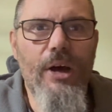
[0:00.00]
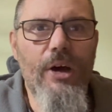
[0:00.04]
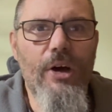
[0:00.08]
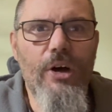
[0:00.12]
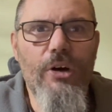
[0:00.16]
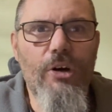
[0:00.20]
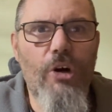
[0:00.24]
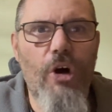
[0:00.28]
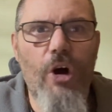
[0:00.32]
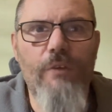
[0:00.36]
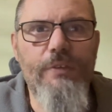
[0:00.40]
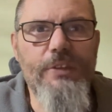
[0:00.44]

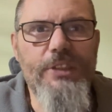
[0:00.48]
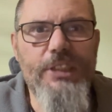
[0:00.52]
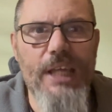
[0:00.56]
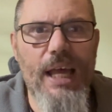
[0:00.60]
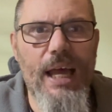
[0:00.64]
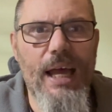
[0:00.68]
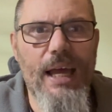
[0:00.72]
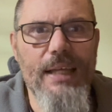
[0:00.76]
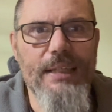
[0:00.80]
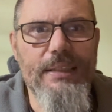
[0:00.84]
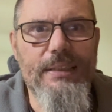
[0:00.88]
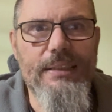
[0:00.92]

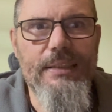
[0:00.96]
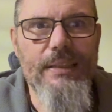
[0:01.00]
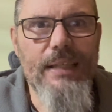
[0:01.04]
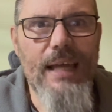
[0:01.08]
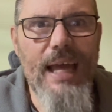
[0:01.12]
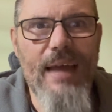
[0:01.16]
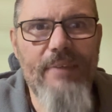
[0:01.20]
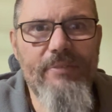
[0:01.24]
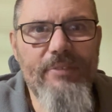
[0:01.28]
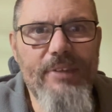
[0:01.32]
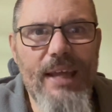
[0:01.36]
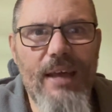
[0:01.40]
Oversized.
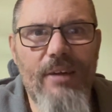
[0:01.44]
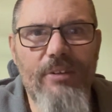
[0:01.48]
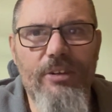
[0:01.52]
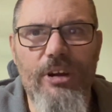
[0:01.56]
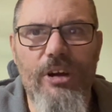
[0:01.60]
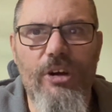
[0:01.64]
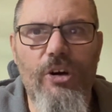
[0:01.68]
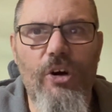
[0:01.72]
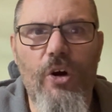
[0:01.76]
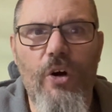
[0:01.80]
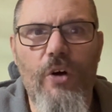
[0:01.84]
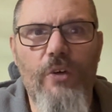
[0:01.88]
I've now
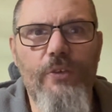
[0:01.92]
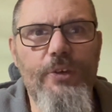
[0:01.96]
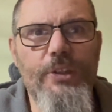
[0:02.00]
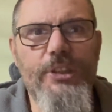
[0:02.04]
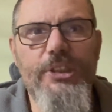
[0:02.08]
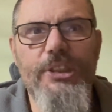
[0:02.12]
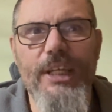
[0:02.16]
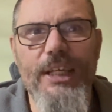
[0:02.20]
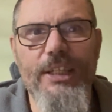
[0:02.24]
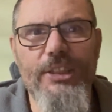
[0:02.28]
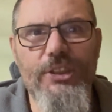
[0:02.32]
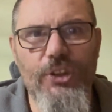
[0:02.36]
got over
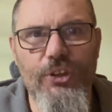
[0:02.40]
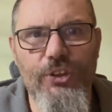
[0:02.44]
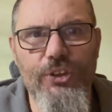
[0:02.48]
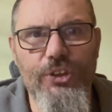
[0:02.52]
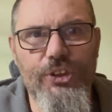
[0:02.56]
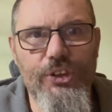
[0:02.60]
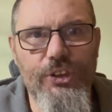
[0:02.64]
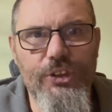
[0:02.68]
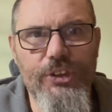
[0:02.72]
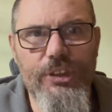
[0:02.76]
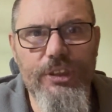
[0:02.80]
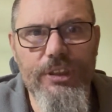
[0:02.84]

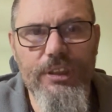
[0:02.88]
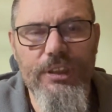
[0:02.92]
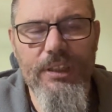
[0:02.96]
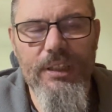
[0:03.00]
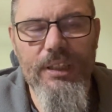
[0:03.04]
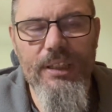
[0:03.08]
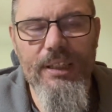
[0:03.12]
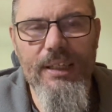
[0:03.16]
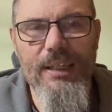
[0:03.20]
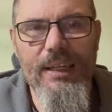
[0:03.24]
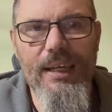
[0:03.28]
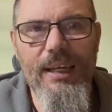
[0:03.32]
600
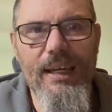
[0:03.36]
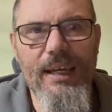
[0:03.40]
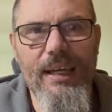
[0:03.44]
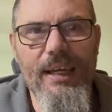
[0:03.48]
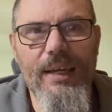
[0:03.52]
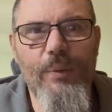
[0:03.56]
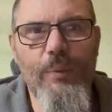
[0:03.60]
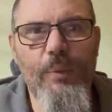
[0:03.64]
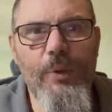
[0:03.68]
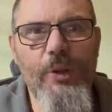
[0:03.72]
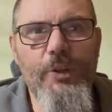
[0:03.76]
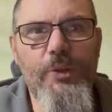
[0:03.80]

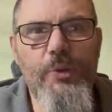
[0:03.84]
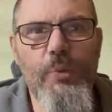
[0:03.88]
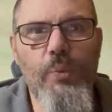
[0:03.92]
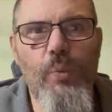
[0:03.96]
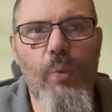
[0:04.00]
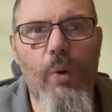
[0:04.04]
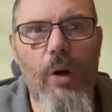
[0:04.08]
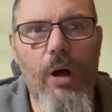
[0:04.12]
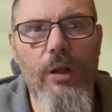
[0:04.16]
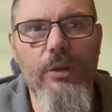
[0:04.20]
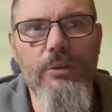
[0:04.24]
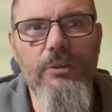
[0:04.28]
with
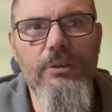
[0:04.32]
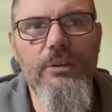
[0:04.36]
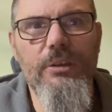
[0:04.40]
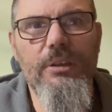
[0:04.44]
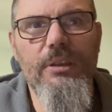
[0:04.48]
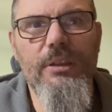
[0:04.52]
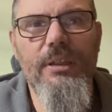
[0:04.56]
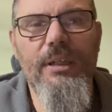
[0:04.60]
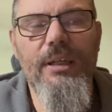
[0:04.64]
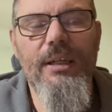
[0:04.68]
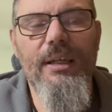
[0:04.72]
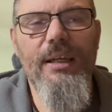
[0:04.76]
one
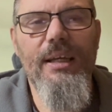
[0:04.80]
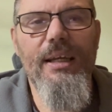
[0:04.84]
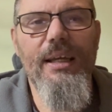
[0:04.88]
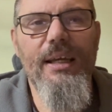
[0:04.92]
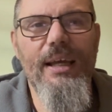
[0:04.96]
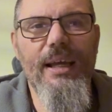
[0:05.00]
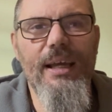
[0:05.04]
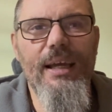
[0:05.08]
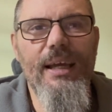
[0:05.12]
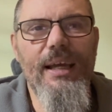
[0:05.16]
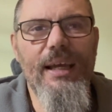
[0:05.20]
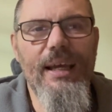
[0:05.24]

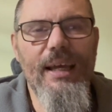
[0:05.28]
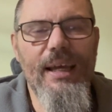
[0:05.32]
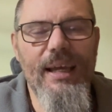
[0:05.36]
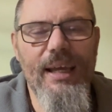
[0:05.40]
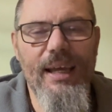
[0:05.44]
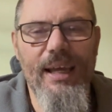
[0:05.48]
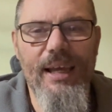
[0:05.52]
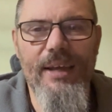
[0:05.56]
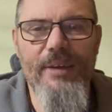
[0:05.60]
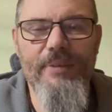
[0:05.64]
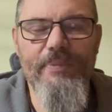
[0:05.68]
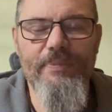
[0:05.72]

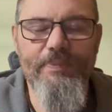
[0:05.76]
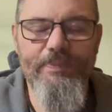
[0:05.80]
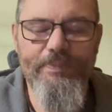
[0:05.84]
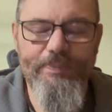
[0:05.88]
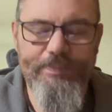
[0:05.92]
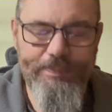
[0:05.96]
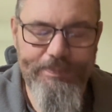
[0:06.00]
LiFePO